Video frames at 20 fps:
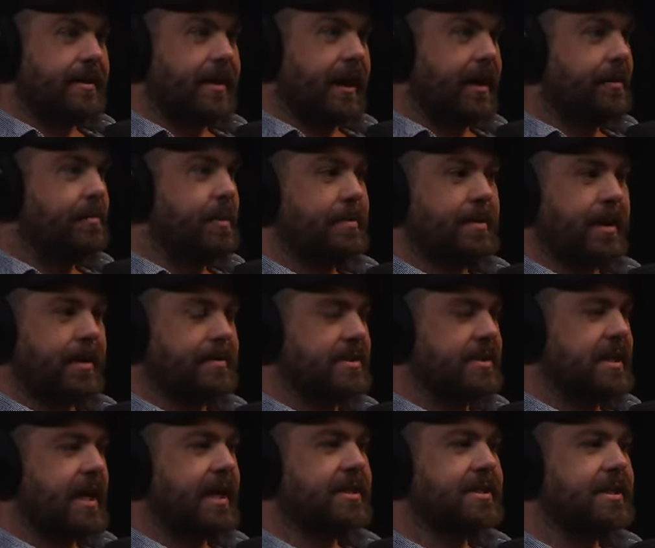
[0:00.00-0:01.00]
I remember I was
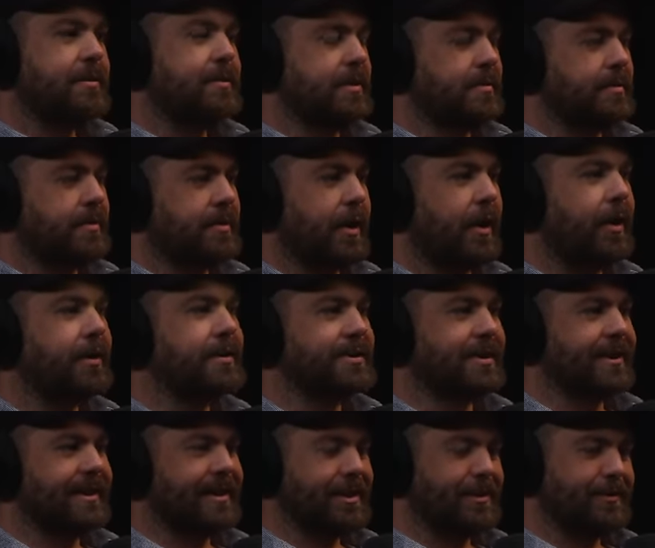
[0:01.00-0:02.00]
texting with him
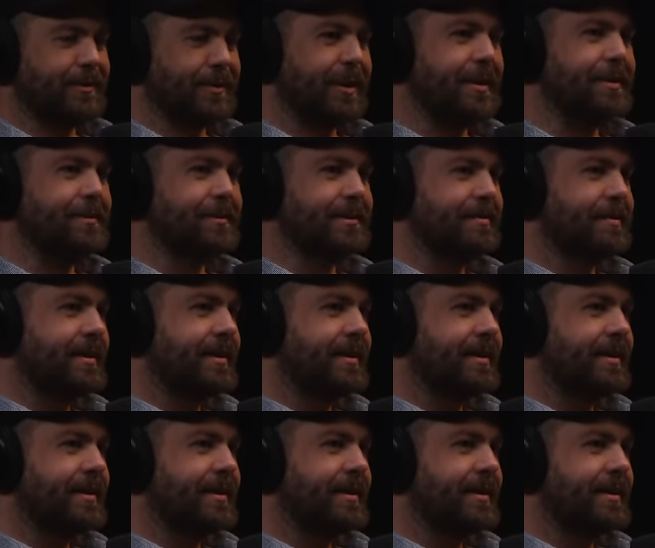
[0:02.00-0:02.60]
constantly over COVID,